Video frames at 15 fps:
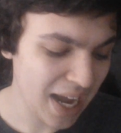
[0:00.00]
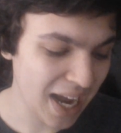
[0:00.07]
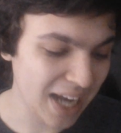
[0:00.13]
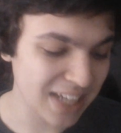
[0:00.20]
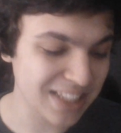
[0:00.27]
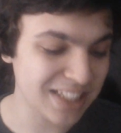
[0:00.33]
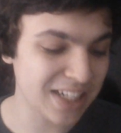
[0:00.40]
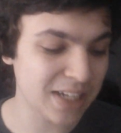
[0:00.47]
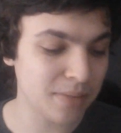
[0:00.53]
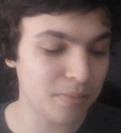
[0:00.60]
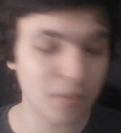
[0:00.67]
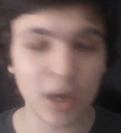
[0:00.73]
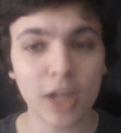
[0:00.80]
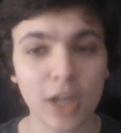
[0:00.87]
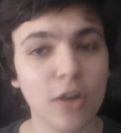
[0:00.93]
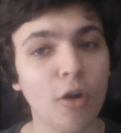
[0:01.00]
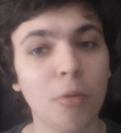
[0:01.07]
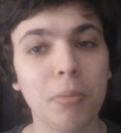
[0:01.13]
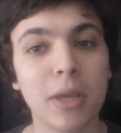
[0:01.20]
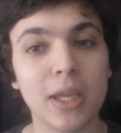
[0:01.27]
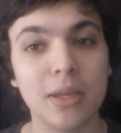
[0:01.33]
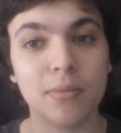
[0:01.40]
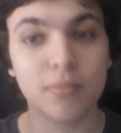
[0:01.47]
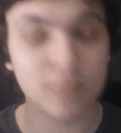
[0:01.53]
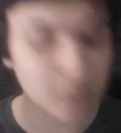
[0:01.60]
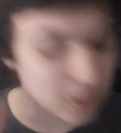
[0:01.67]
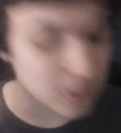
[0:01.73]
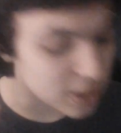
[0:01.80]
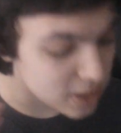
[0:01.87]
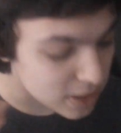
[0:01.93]
And my copy
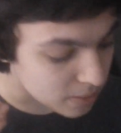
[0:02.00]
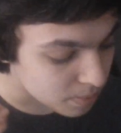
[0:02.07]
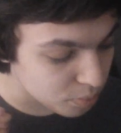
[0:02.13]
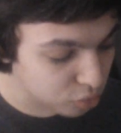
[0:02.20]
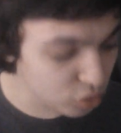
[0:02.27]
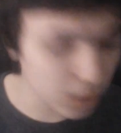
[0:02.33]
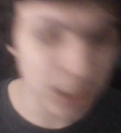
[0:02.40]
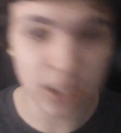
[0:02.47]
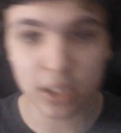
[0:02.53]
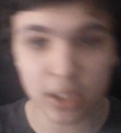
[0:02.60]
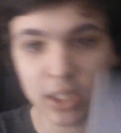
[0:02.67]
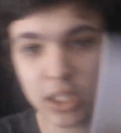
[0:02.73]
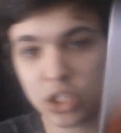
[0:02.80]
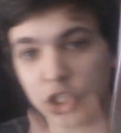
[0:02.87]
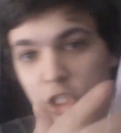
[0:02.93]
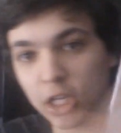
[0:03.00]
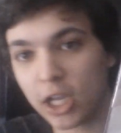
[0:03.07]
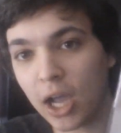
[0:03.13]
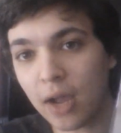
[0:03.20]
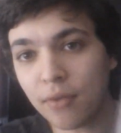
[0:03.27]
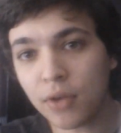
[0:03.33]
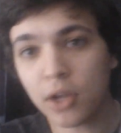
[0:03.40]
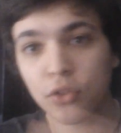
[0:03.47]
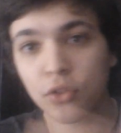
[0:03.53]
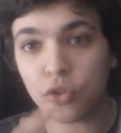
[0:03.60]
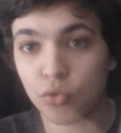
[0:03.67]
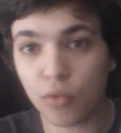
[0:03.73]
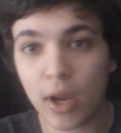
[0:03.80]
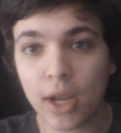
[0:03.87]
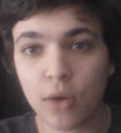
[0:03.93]
is in brilliant condition. The cover, the
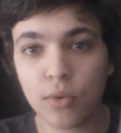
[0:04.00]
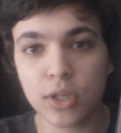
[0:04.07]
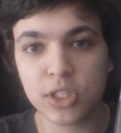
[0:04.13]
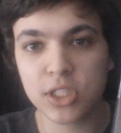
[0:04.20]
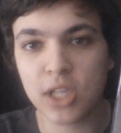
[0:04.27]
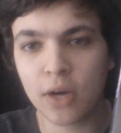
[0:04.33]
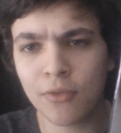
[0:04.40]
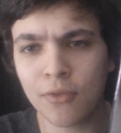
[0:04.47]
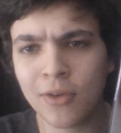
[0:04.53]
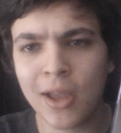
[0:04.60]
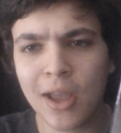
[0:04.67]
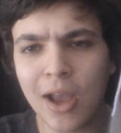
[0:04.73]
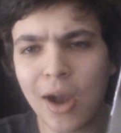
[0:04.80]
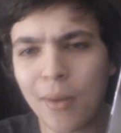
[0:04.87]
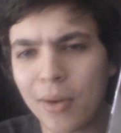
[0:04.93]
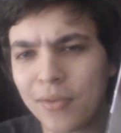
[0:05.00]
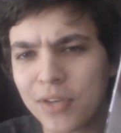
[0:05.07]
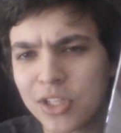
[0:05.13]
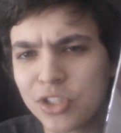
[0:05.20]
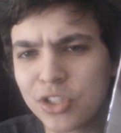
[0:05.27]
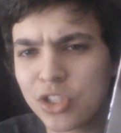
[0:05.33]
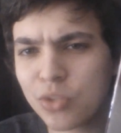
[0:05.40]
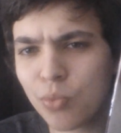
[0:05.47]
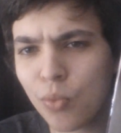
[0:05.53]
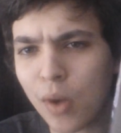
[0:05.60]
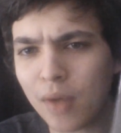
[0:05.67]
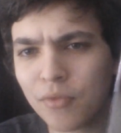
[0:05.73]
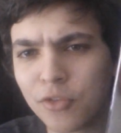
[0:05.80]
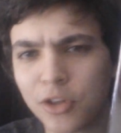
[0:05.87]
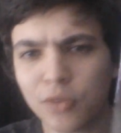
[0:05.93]
record itself. However, there's just
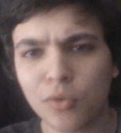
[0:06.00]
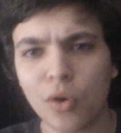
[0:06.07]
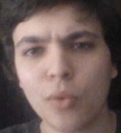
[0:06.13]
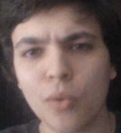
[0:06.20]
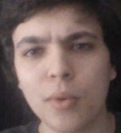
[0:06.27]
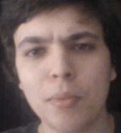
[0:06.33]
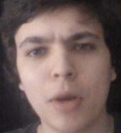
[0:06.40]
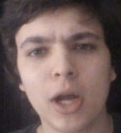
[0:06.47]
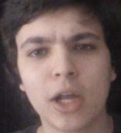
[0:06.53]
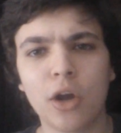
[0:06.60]
one thing wrong with my